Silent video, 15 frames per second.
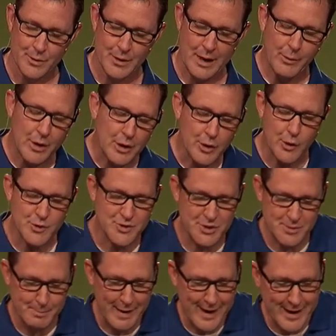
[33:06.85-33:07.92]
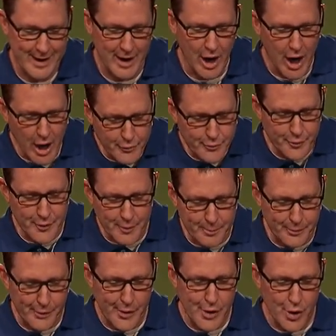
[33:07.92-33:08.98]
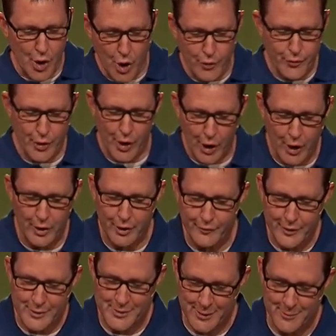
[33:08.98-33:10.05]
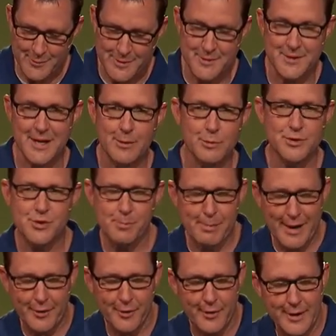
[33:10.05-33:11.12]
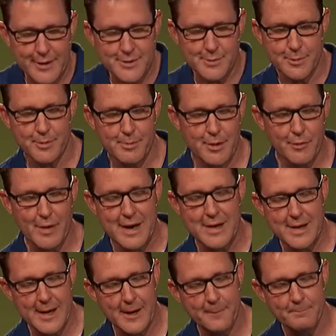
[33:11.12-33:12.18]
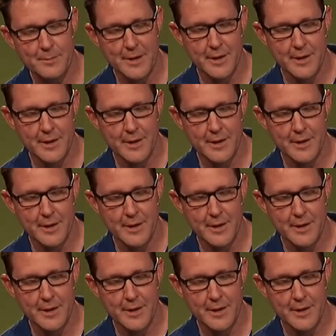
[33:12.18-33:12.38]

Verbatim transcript: I want to close just by offering a prayer over all of us here today. Would you bow your heads with me right now?